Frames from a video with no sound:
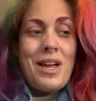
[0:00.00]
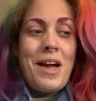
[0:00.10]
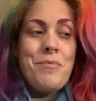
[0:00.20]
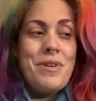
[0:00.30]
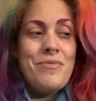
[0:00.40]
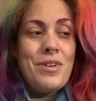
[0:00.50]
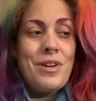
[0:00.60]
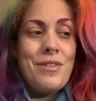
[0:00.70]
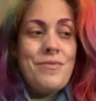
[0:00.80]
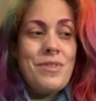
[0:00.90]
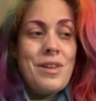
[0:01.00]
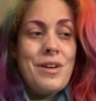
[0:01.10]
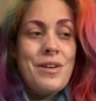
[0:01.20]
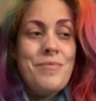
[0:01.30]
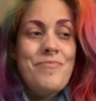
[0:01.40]
However,
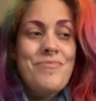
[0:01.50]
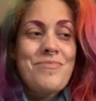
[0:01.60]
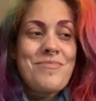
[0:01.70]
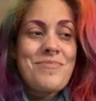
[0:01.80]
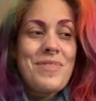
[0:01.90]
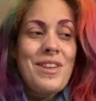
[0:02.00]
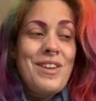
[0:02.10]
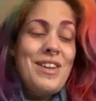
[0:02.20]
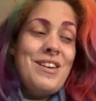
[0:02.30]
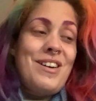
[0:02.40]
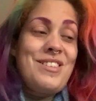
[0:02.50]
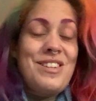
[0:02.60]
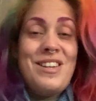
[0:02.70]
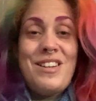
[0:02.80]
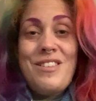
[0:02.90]
I don't
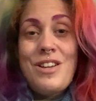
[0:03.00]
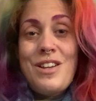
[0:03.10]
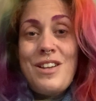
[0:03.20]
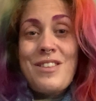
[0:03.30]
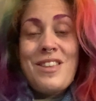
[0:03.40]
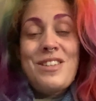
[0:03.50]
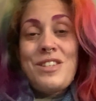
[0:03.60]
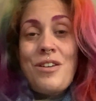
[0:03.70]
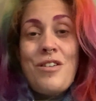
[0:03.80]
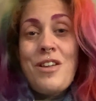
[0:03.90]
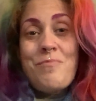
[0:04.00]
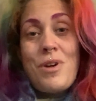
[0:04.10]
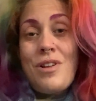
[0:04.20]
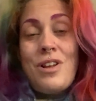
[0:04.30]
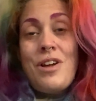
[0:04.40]
know, it's a high and
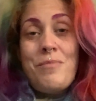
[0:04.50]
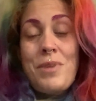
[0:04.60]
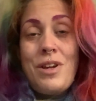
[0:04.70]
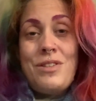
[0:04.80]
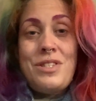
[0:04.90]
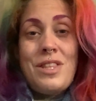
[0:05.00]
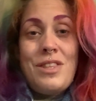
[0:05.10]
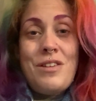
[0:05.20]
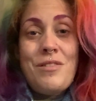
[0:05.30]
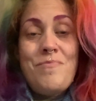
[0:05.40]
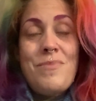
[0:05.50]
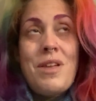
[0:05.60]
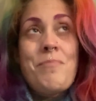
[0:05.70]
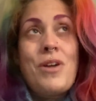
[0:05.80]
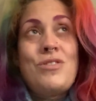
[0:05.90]
low moods, and your
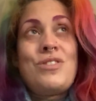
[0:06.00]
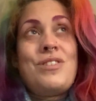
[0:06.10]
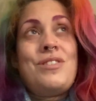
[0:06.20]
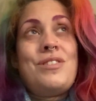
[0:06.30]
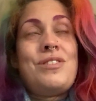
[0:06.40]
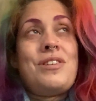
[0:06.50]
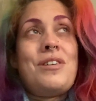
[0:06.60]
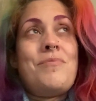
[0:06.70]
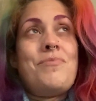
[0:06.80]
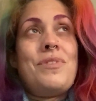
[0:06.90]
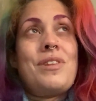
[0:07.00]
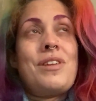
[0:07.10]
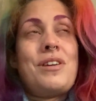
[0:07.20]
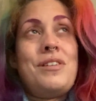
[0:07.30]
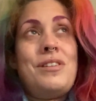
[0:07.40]
emotions
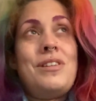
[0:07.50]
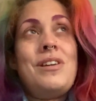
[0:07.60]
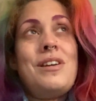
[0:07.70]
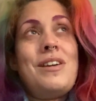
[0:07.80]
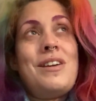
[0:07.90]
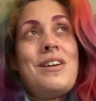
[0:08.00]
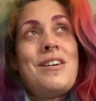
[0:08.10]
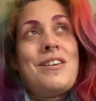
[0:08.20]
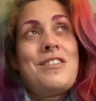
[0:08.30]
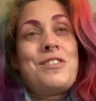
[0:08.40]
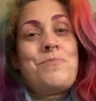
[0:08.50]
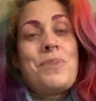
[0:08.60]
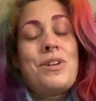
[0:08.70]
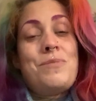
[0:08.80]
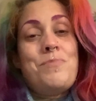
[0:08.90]
can, I
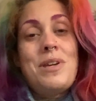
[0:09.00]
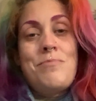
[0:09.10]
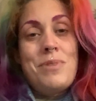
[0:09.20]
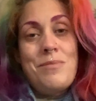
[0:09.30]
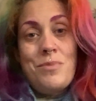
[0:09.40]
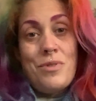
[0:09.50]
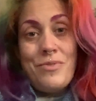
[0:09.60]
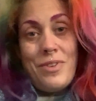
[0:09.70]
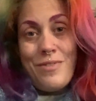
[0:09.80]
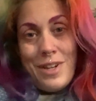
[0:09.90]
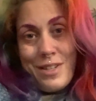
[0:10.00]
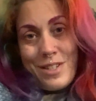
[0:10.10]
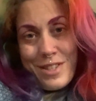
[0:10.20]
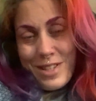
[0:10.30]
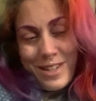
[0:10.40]
suppose, be a bit more vivid
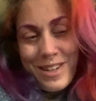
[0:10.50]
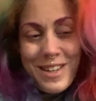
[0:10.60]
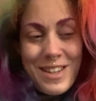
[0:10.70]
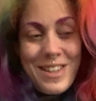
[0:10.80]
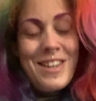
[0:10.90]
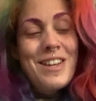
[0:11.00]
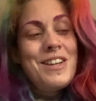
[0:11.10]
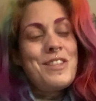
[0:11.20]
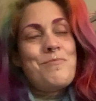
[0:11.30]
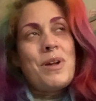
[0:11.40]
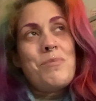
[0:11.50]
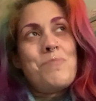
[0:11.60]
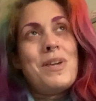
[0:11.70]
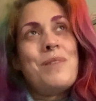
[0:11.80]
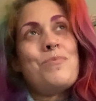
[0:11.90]
than than maybe
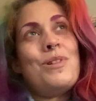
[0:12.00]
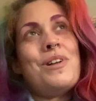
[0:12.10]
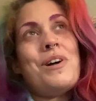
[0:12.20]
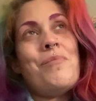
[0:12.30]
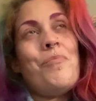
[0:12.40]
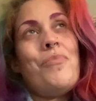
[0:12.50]
people are